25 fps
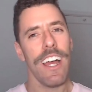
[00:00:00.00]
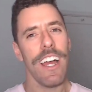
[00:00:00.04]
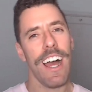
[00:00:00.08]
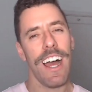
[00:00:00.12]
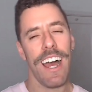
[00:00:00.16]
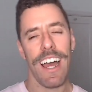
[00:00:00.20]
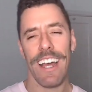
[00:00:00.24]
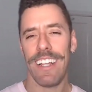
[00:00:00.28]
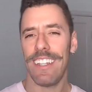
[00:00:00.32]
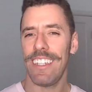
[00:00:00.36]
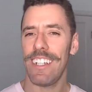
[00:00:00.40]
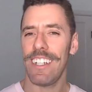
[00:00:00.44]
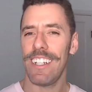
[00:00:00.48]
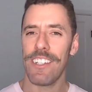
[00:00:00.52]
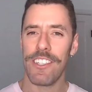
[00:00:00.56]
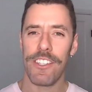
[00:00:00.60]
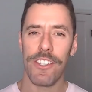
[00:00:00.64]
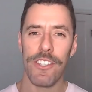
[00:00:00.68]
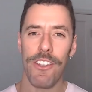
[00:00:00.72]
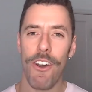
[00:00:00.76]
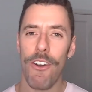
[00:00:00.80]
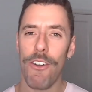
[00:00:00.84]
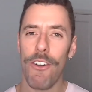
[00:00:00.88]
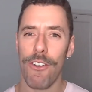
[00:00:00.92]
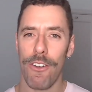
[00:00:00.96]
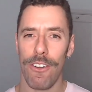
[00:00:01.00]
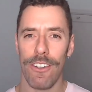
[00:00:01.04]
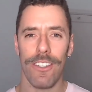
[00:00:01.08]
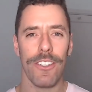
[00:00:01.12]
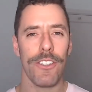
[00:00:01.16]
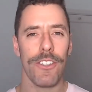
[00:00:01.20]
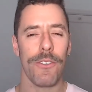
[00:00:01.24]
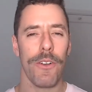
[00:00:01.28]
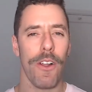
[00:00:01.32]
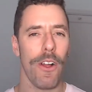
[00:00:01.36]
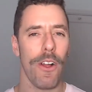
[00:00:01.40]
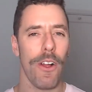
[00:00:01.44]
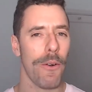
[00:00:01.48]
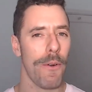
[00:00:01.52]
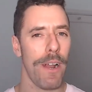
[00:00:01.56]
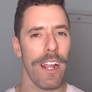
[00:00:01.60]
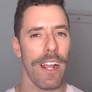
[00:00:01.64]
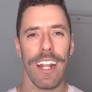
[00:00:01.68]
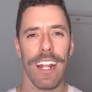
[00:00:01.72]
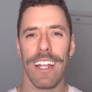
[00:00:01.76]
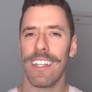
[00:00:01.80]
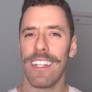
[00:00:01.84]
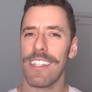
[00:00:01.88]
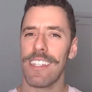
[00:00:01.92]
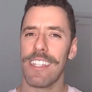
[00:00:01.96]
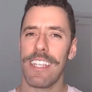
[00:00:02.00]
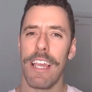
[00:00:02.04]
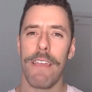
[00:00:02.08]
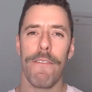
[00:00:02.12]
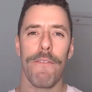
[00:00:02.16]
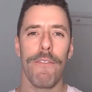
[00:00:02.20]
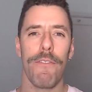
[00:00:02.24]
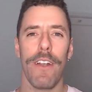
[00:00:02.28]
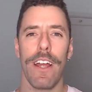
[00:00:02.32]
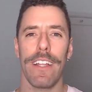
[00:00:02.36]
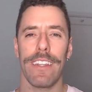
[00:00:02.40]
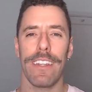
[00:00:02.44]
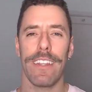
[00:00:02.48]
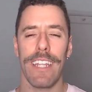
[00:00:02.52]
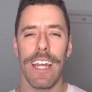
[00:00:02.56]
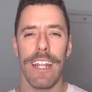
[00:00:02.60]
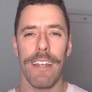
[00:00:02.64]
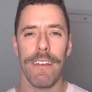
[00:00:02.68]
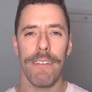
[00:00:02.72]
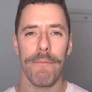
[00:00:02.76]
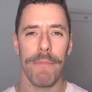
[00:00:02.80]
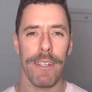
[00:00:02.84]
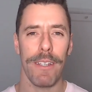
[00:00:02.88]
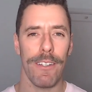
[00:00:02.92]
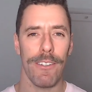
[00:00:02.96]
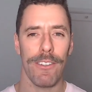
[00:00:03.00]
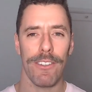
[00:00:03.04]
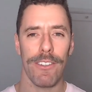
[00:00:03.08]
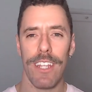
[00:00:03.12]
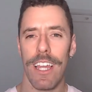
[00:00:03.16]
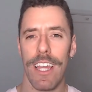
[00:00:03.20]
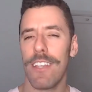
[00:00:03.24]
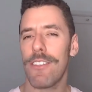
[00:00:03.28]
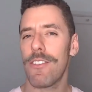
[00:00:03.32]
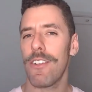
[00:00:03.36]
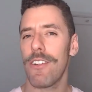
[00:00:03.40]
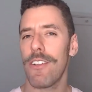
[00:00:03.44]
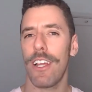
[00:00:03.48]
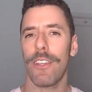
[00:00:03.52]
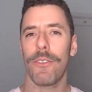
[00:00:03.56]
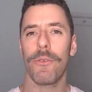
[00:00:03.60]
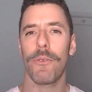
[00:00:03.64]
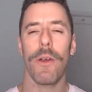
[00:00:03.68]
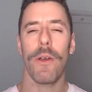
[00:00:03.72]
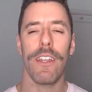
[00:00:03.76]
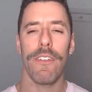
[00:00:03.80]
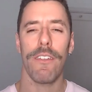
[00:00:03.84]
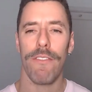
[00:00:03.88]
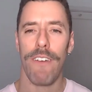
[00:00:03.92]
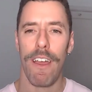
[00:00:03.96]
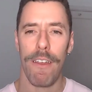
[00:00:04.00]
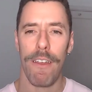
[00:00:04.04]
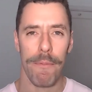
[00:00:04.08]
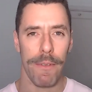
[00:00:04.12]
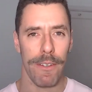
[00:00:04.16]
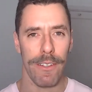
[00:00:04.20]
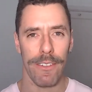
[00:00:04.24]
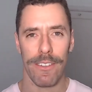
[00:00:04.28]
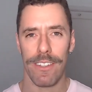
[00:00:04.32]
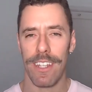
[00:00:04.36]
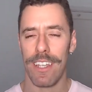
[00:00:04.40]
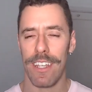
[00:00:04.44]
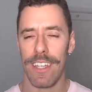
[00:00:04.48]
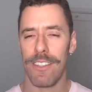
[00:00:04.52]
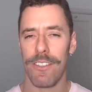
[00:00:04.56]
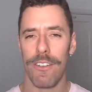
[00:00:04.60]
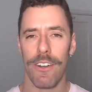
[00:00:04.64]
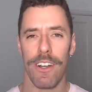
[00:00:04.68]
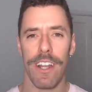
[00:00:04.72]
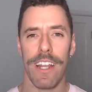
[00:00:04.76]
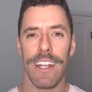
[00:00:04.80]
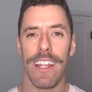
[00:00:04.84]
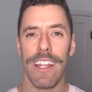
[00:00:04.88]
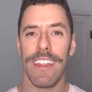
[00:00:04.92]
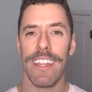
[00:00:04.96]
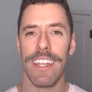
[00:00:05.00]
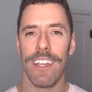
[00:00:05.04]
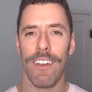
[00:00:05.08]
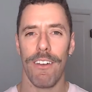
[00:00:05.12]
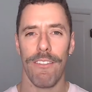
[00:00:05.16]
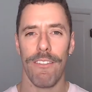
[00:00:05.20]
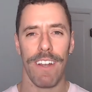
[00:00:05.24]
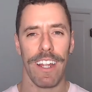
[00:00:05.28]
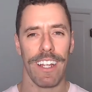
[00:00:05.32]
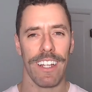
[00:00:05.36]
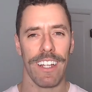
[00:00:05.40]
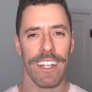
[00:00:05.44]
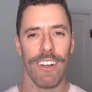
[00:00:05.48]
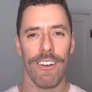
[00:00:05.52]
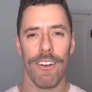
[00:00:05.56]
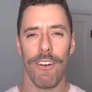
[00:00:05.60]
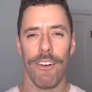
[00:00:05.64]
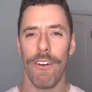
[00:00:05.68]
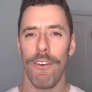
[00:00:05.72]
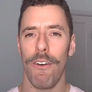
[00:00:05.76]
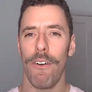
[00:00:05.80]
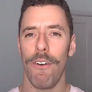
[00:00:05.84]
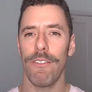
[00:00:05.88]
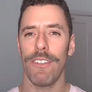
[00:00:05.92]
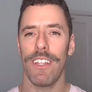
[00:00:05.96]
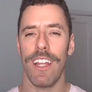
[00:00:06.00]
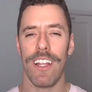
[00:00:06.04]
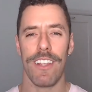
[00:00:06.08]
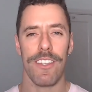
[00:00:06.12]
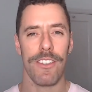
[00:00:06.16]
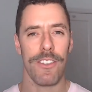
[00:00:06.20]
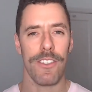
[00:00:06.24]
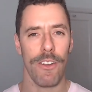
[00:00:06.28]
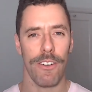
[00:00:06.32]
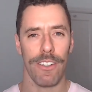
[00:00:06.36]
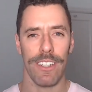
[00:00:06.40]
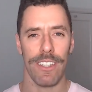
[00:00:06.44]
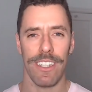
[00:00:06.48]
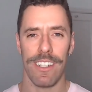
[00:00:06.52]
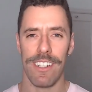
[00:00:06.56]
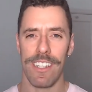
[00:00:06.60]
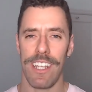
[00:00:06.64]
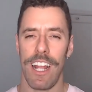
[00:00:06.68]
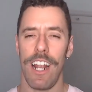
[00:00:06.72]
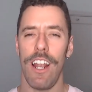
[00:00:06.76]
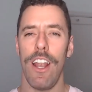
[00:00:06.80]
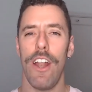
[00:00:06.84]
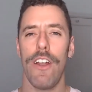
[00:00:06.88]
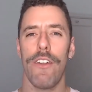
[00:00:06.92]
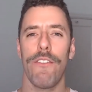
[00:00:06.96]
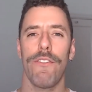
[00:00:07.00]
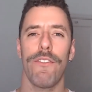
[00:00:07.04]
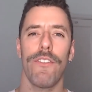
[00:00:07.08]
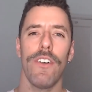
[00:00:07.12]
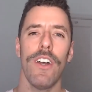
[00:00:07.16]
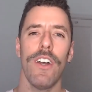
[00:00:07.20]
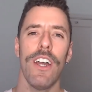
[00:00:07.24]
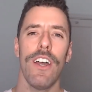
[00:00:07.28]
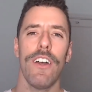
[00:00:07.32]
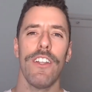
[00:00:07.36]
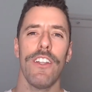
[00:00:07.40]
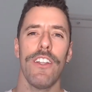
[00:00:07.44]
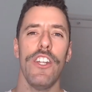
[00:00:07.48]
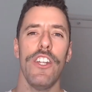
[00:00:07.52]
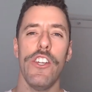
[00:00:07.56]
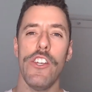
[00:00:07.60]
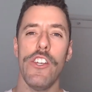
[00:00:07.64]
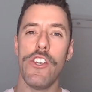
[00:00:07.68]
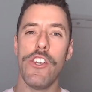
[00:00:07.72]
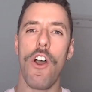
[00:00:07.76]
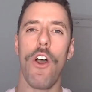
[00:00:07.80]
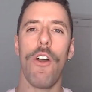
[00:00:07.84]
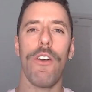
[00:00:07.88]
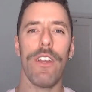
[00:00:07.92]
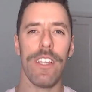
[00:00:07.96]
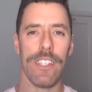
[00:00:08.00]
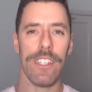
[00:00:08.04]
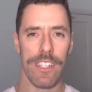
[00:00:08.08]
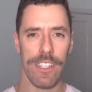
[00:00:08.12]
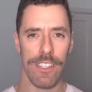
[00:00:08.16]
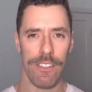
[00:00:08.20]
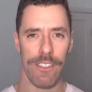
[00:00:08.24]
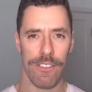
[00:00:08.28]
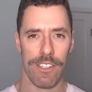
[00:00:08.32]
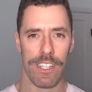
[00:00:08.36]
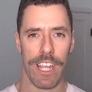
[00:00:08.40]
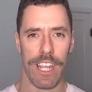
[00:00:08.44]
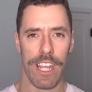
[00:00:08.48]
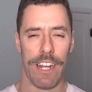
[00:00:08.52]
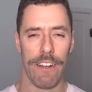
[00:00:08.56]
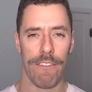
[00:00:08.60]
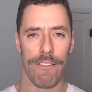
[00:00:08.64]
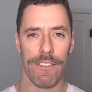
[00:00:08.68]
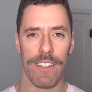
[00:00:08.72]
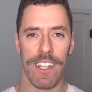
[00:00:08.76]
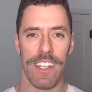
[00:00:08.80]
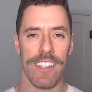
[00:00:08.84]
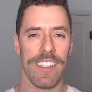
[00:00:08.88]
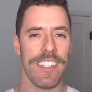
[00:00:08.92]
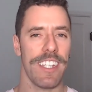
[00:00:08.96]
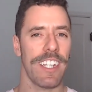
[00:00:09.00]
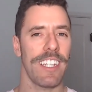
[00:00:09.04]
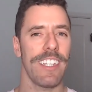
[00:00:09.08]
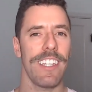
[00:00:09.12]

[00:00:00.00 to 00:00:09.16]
There's no control, right? Like the same for a 10-minute test or a 25-minute test or anything of that sort. There's a lot of noise in those kind of testing.